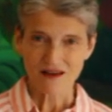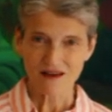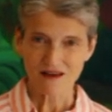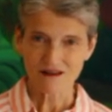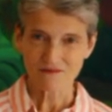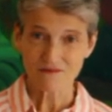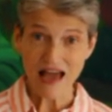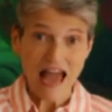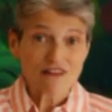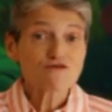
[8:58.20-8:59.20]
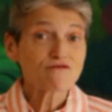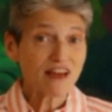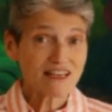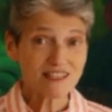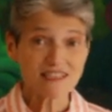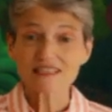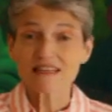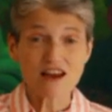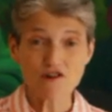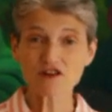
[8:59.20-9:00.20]
aggravated
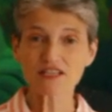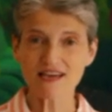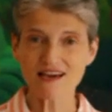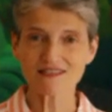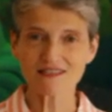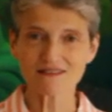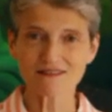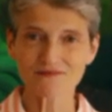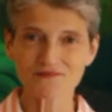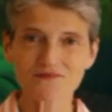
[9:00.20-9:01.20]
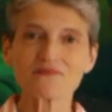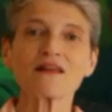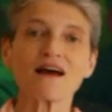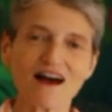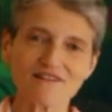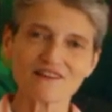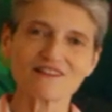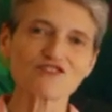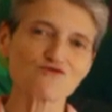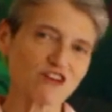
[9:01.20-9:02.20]
and irritated. I think
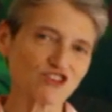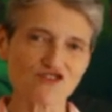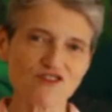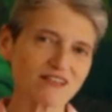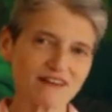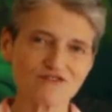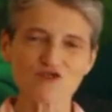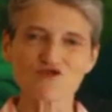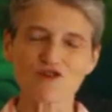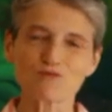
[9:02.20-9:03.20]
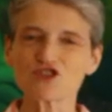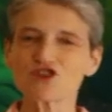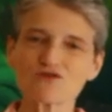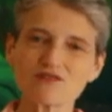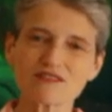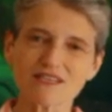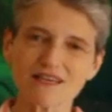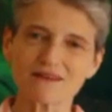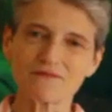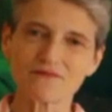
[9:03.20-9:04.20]
this retrograde gives you an
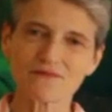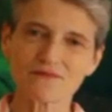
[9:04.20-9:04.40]
opportunity